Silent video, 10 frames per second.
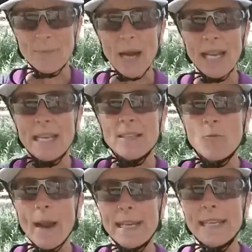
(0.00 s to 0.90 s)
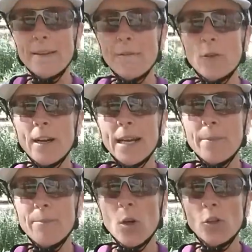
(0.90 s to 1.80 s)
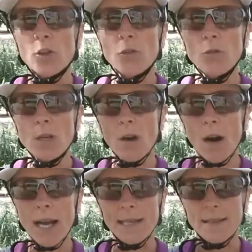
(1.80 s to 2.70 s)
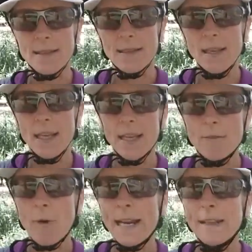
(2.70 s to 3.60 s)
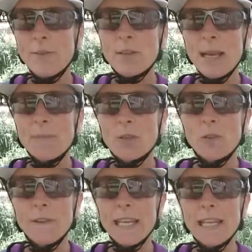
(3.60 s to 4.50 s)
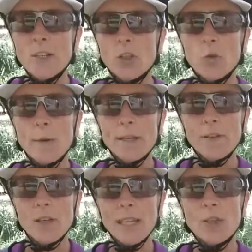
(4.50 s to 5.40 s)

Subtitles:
But it's waiting for an emotional guidance, waiting for some sort of intuition